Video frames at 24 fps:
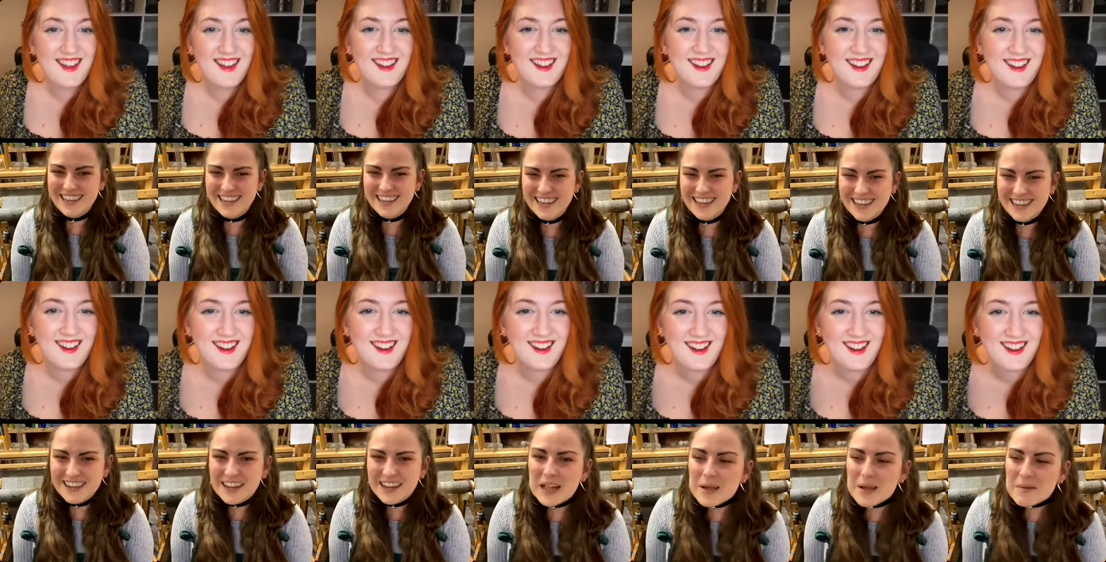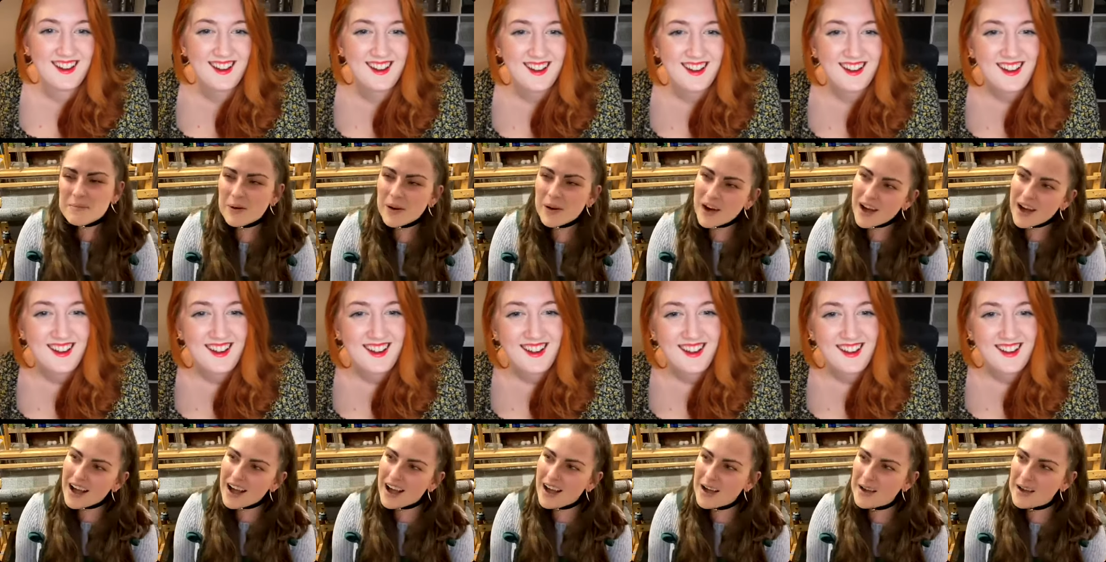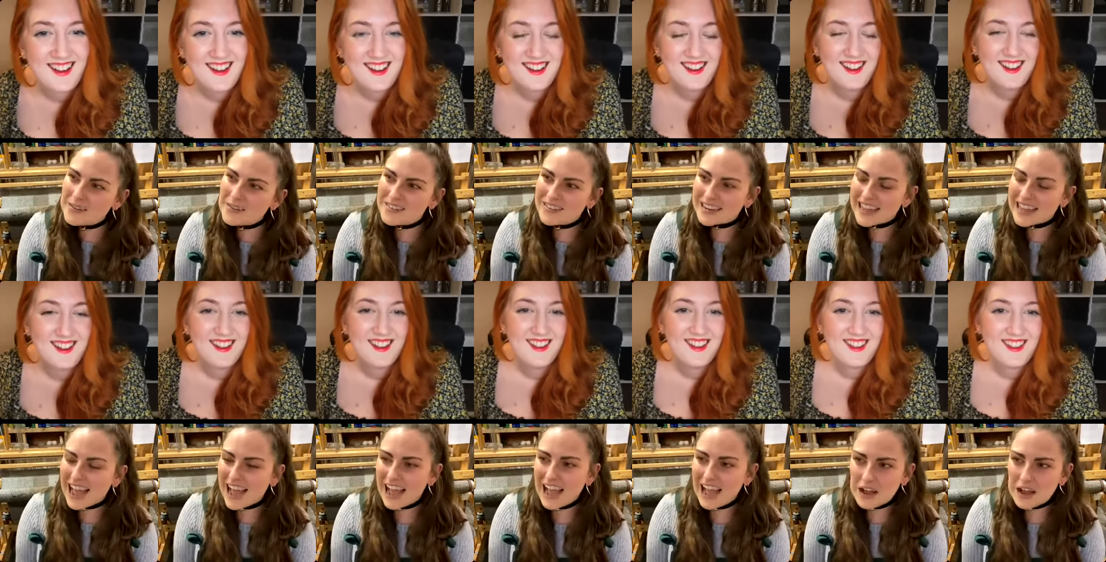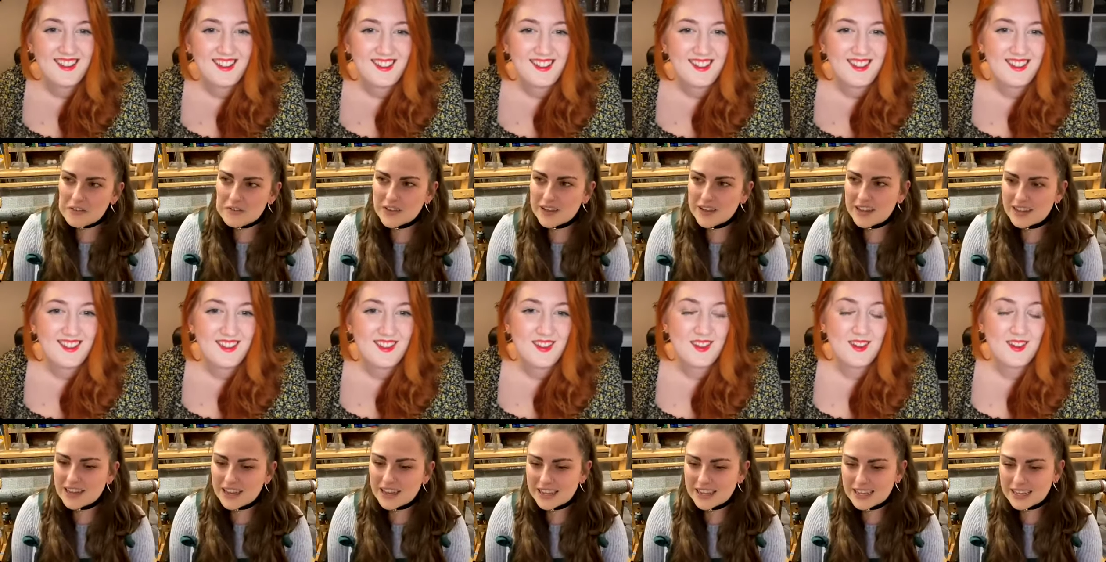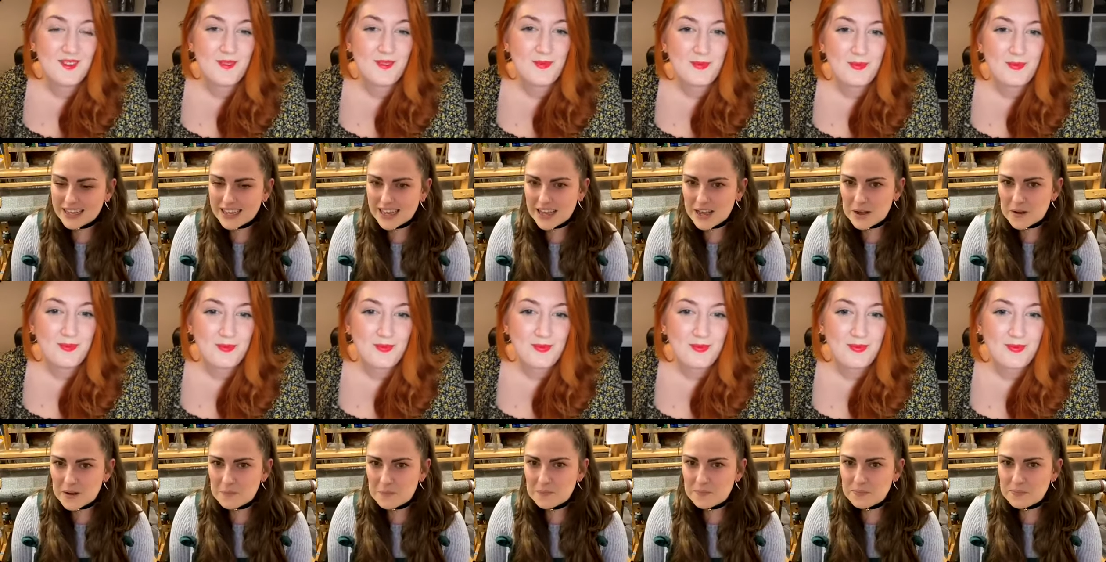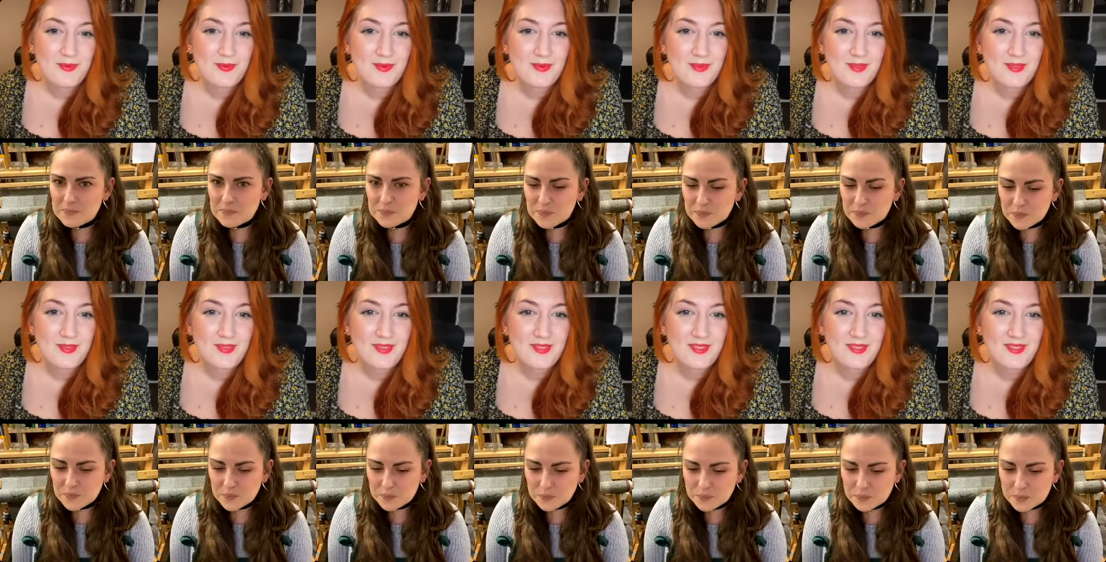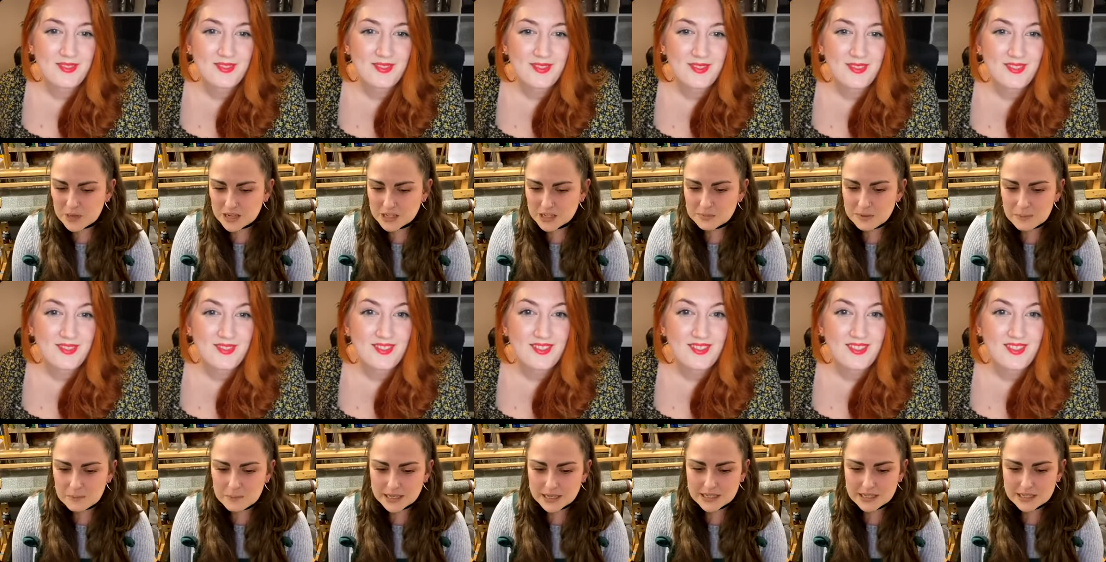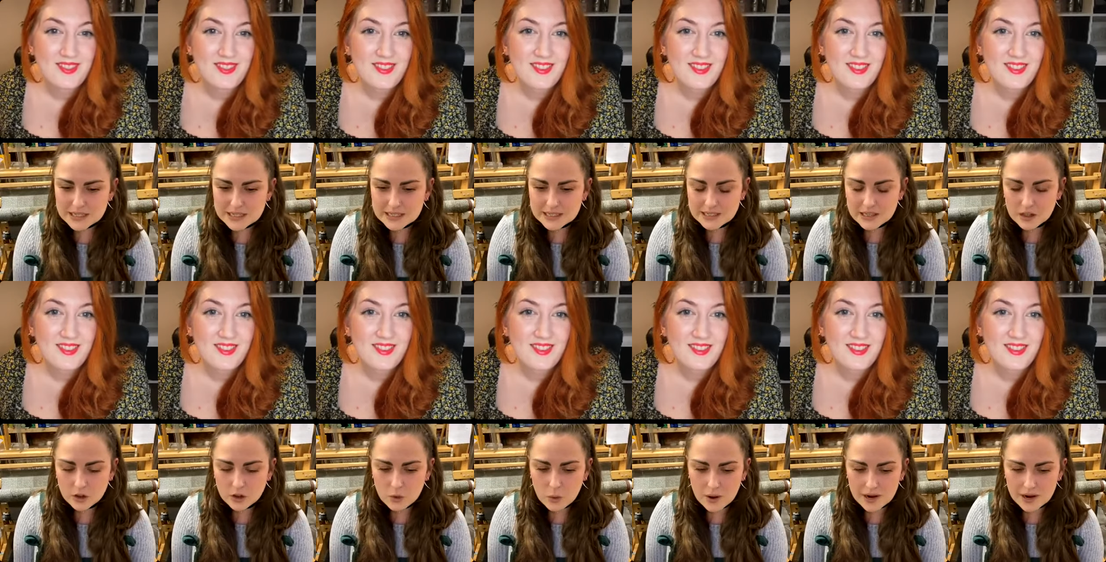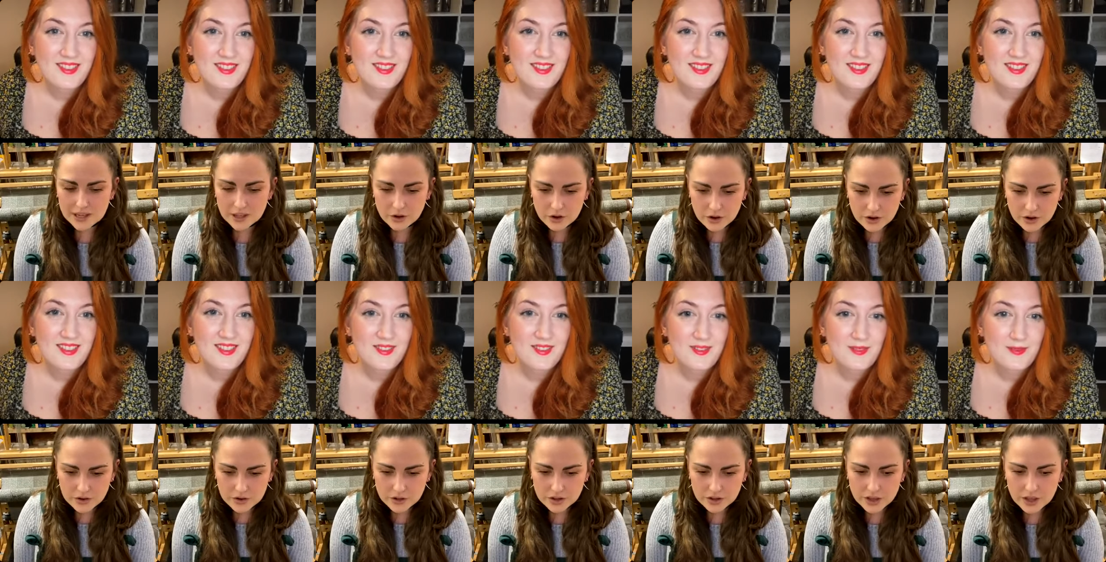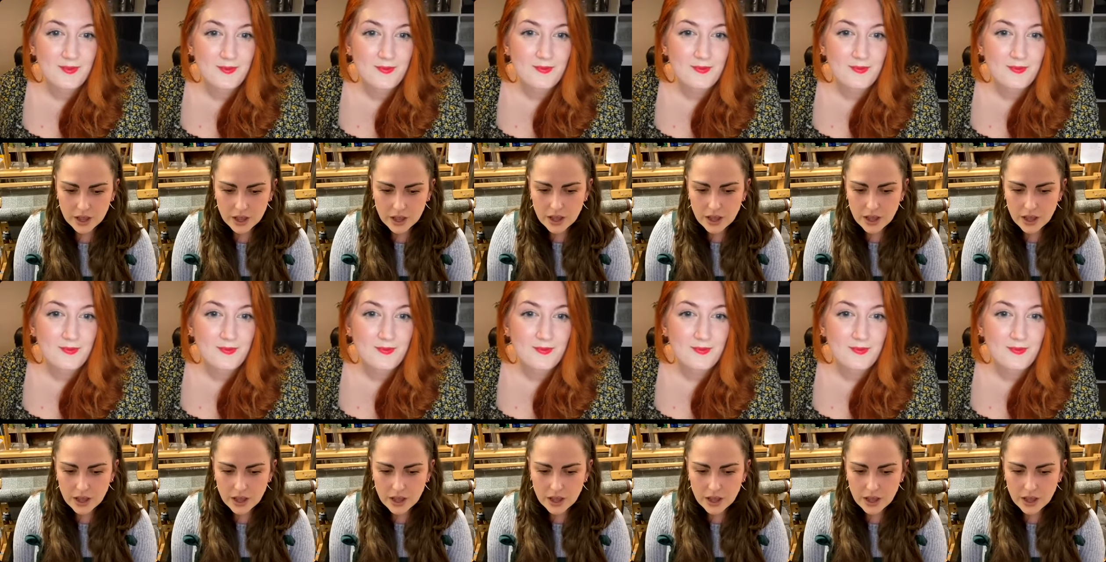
Speaker 1: yeah, I feel like um, because my business is still quite young,